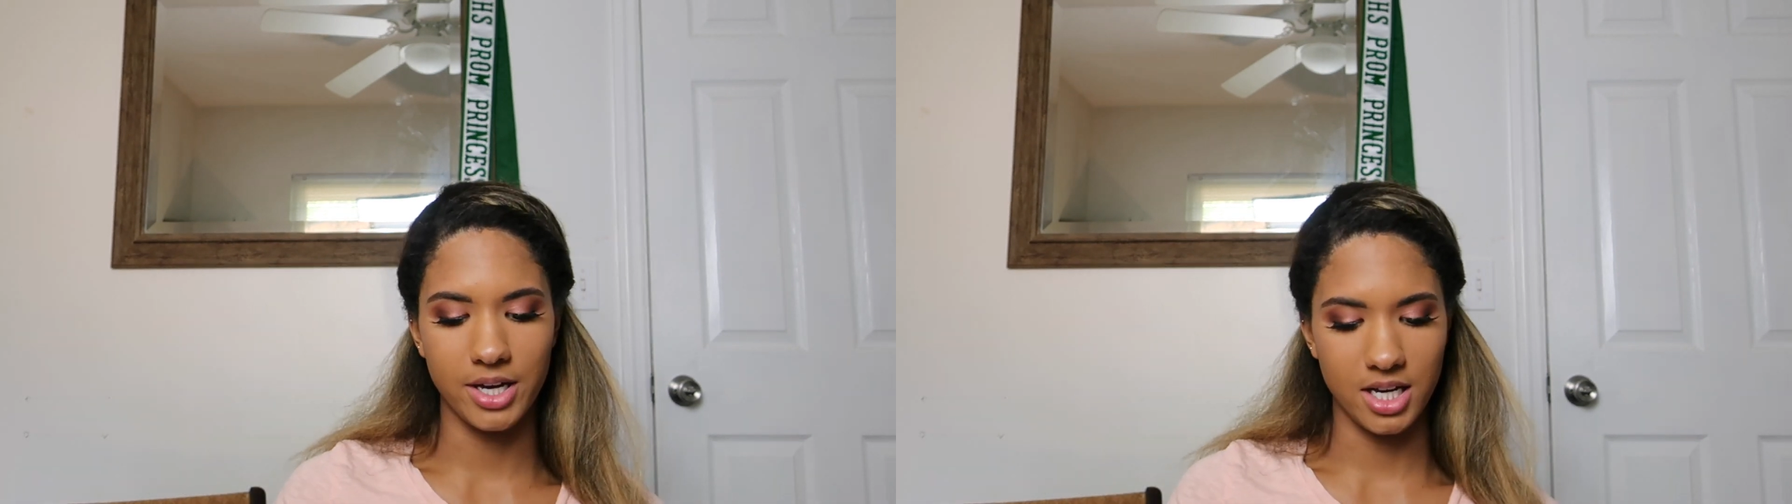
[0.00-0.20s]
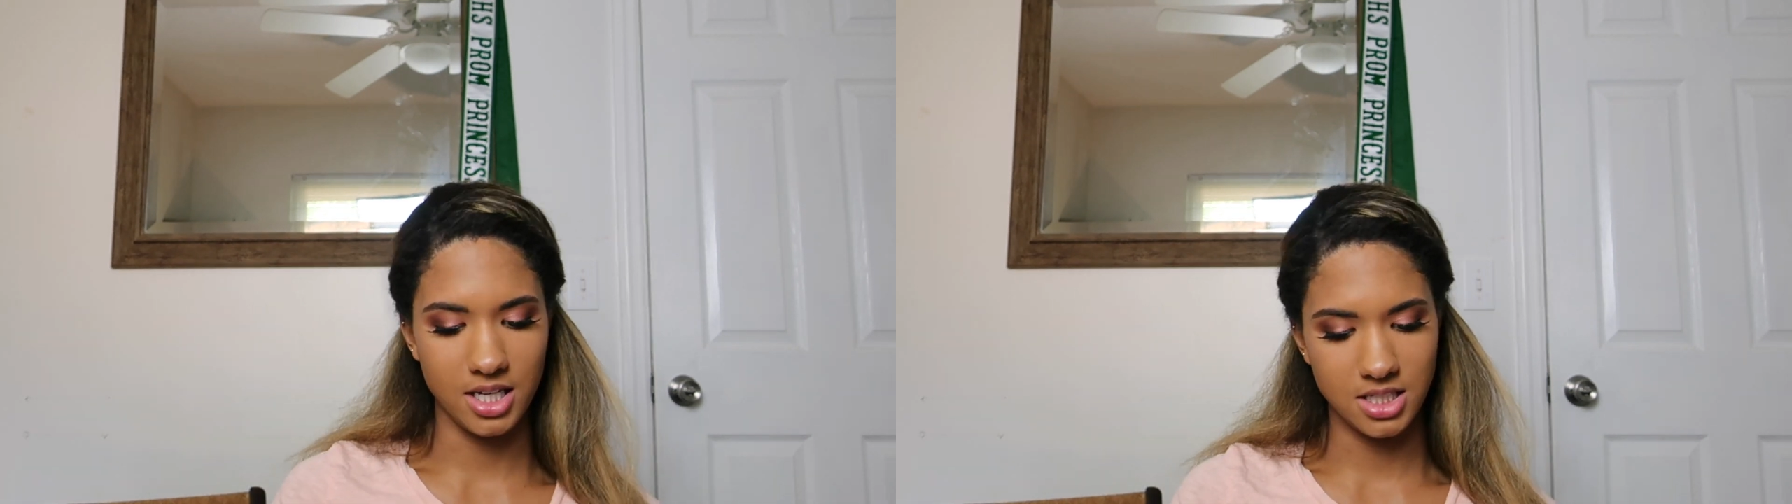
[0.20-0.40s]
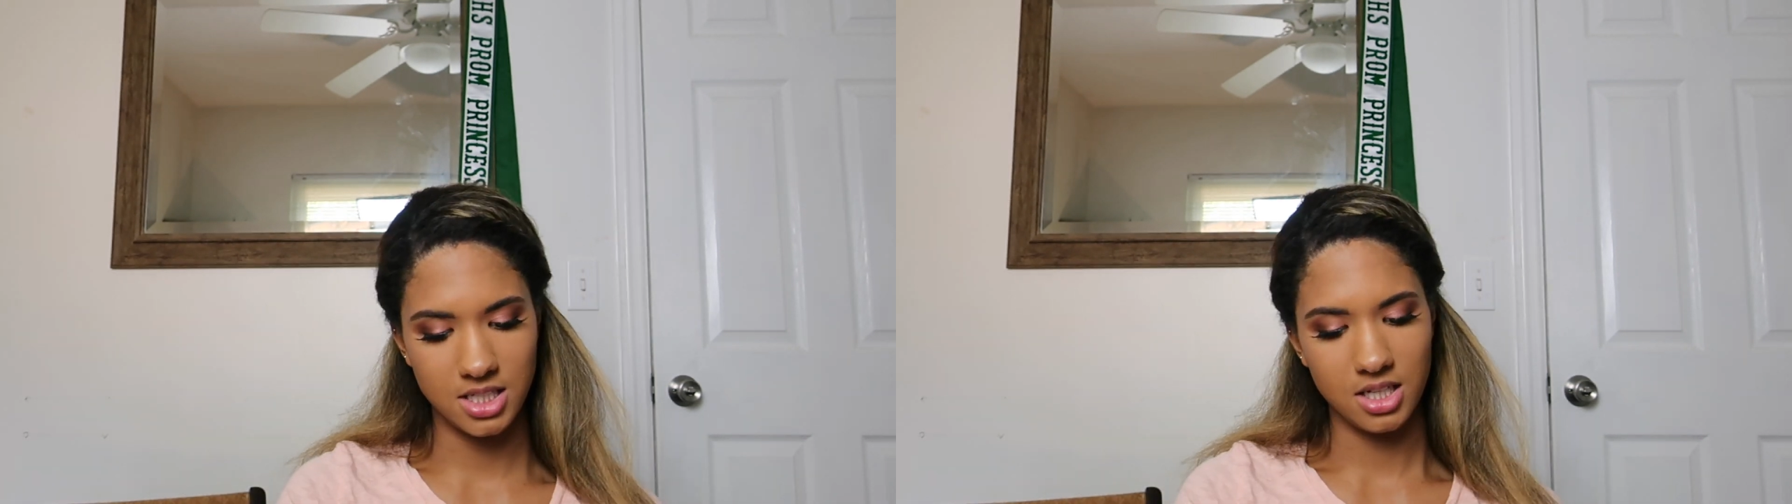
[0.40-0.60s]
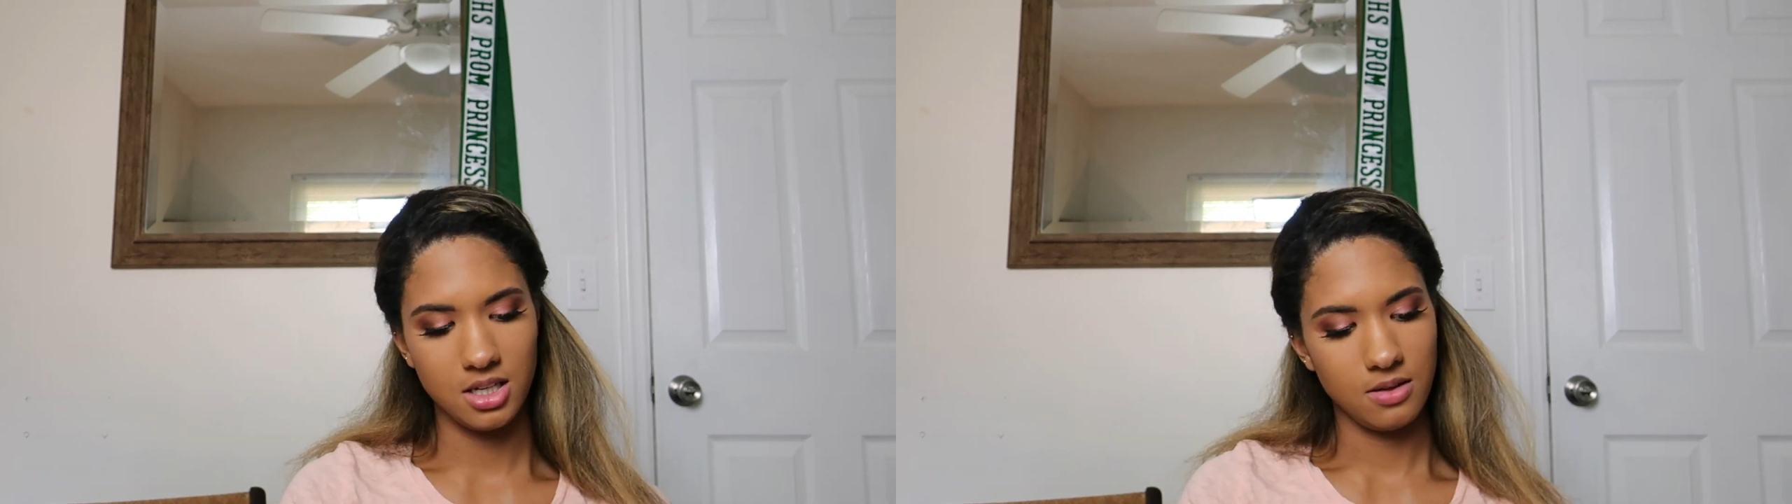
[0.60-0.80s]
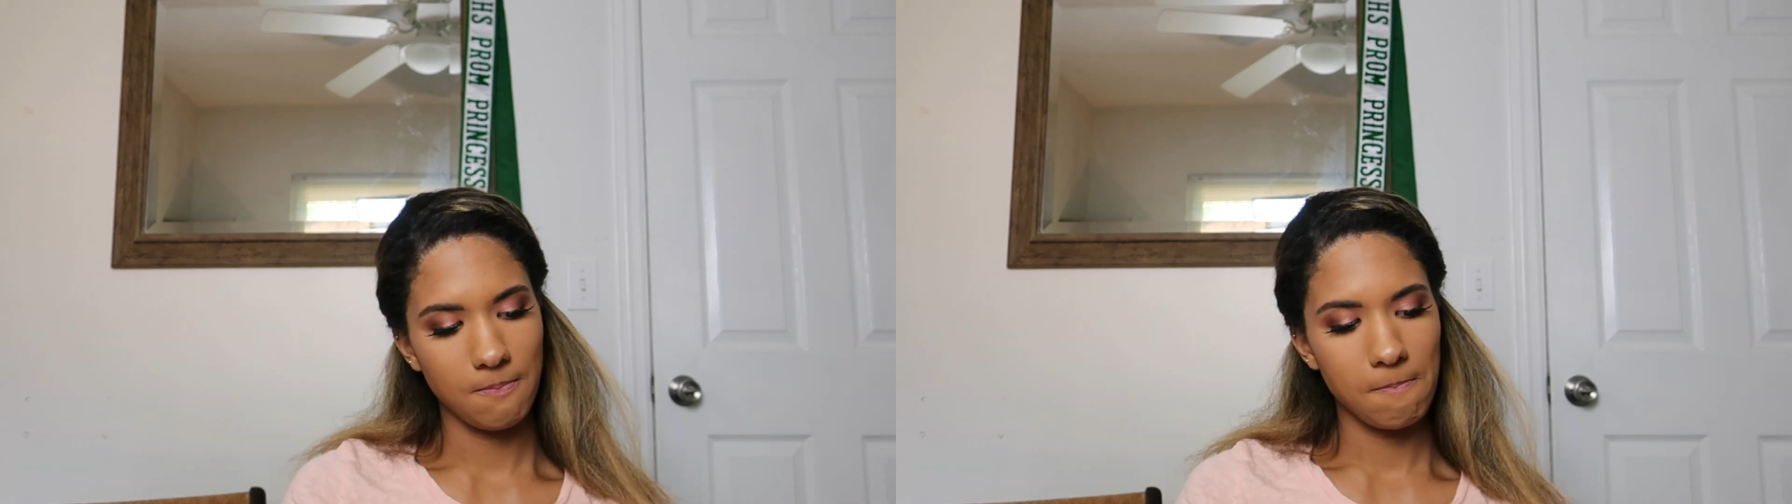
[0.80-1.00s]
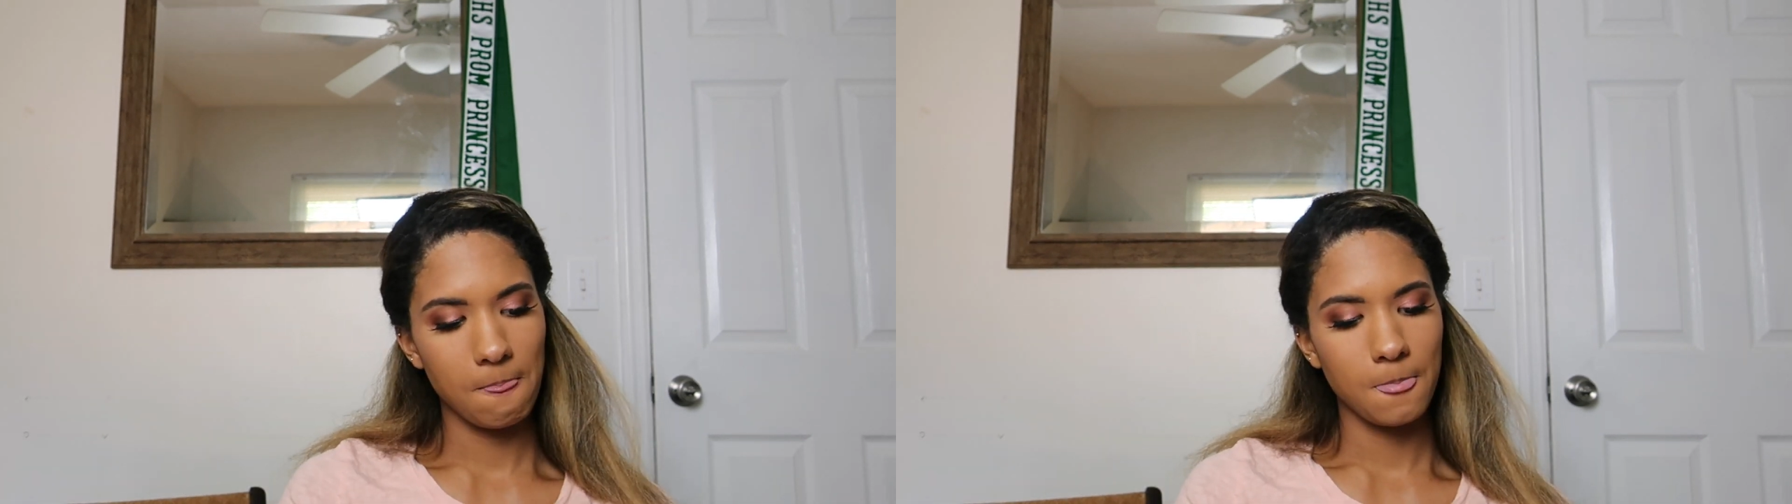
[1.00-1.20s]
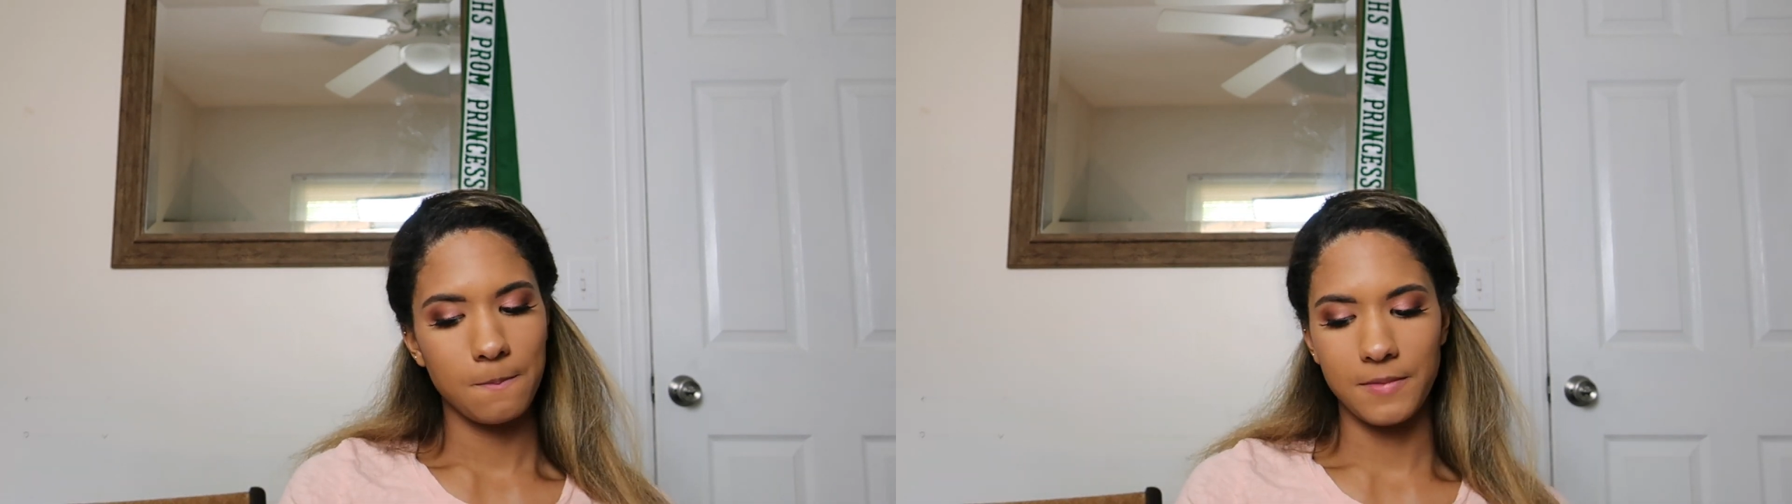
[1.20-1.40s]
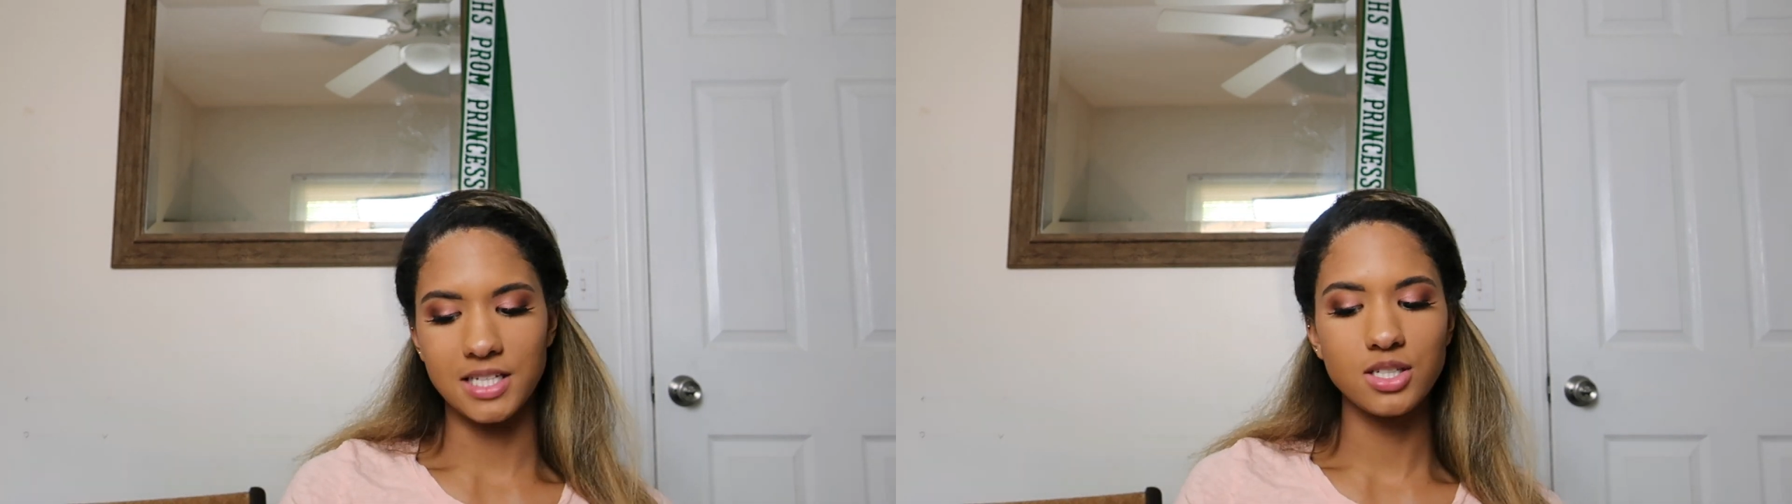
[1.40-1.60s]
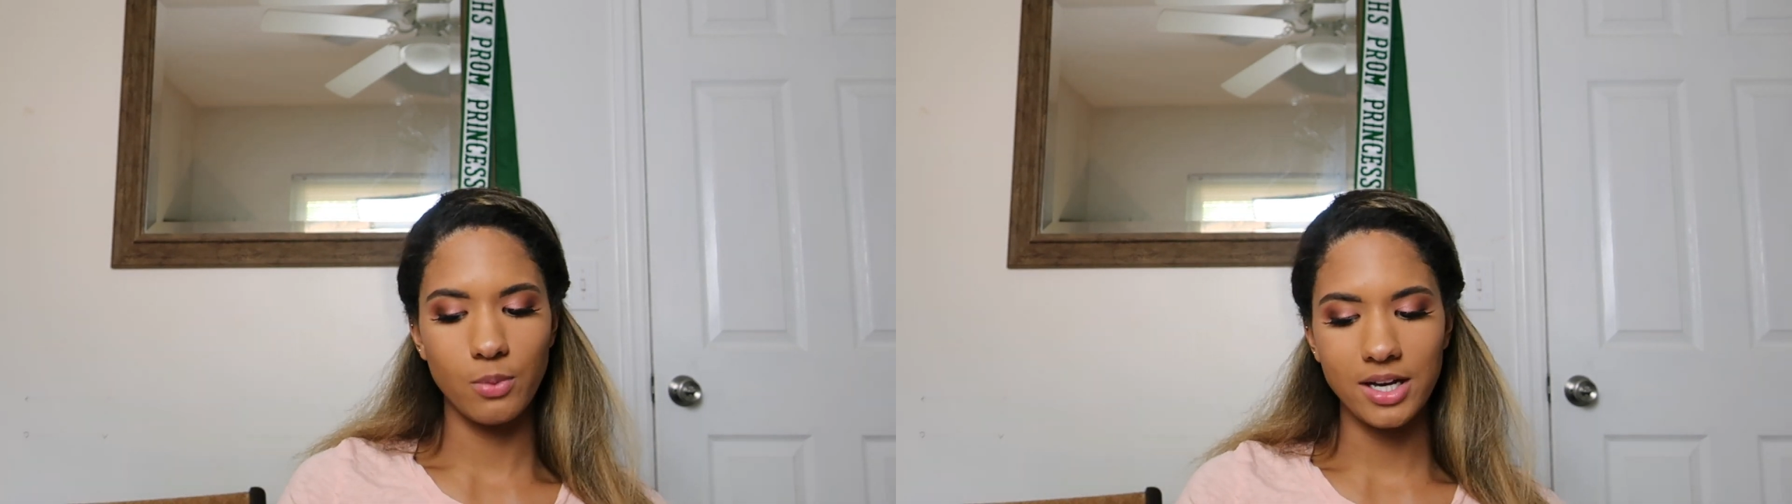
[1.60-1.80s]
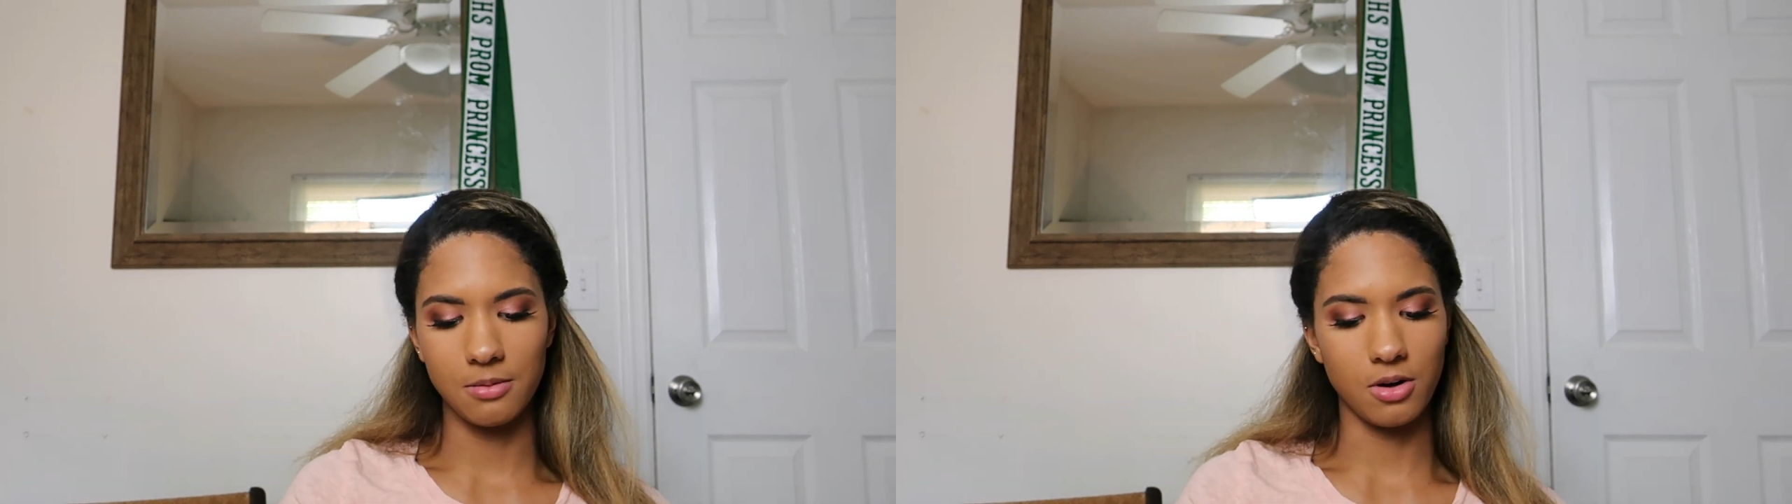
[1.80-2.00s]
because it's
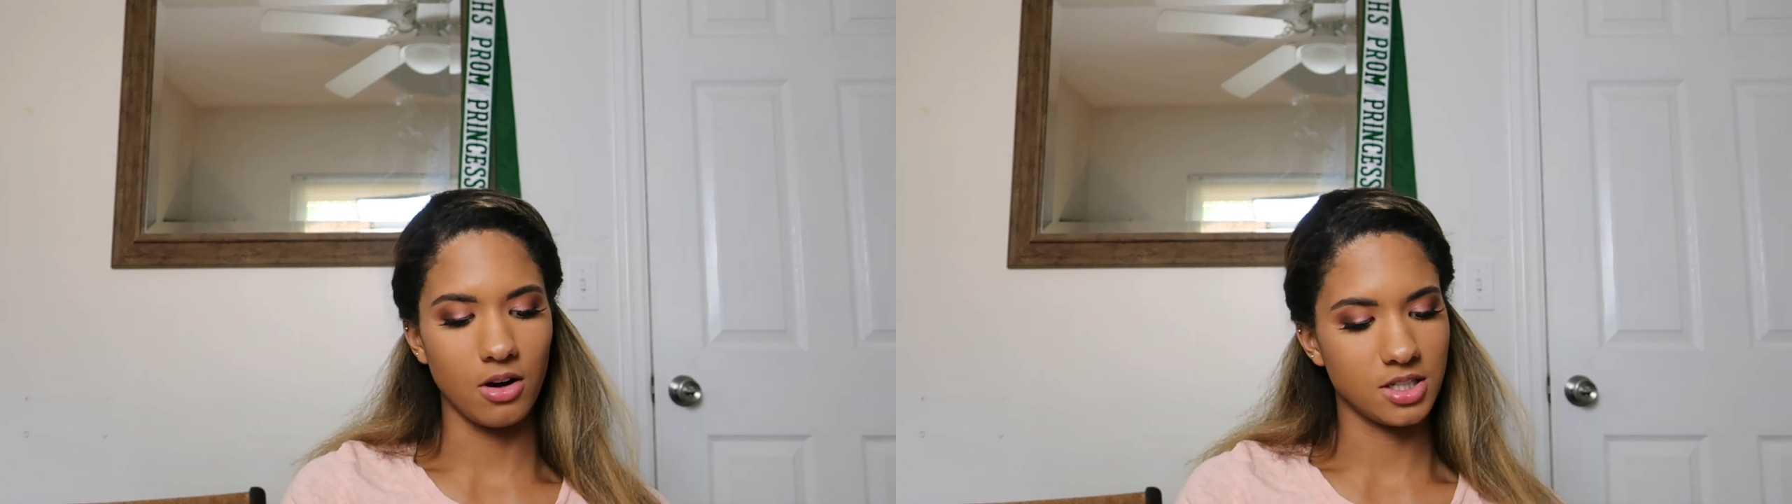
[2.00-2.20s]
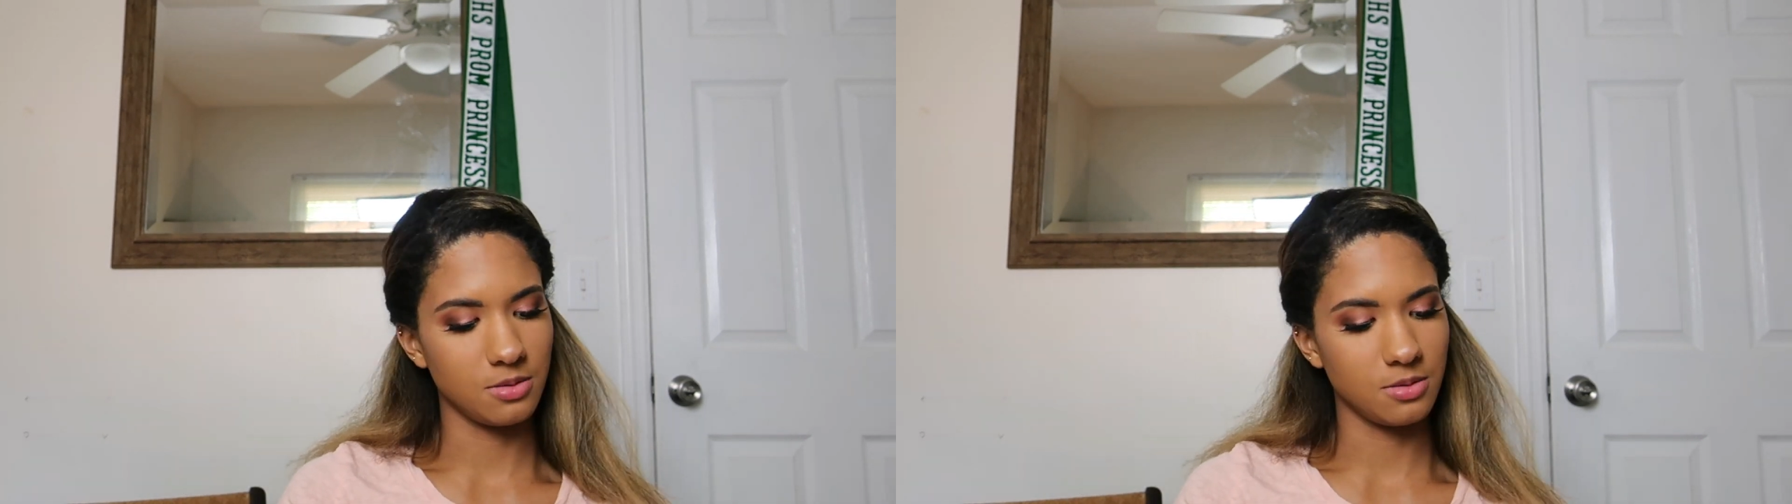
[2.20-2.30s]
a wake-up call.